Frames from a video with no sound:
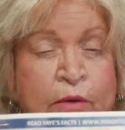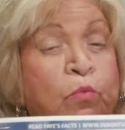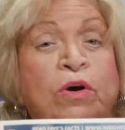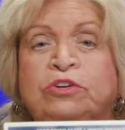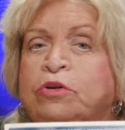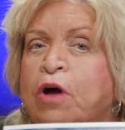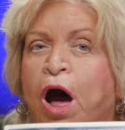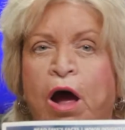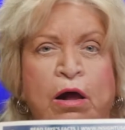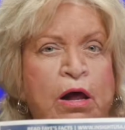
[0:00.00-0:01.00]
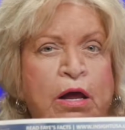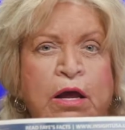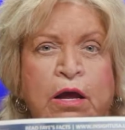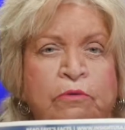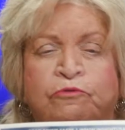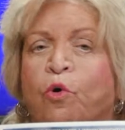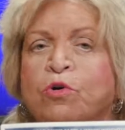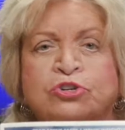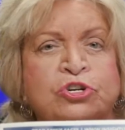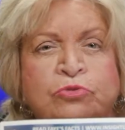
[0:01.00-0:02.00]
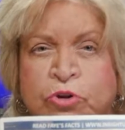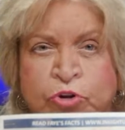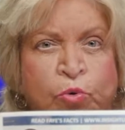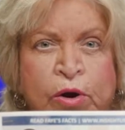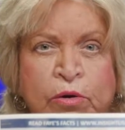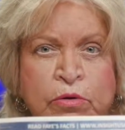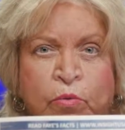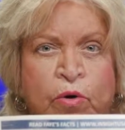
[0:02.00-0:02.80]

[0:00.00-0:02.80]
We do not force you to do it.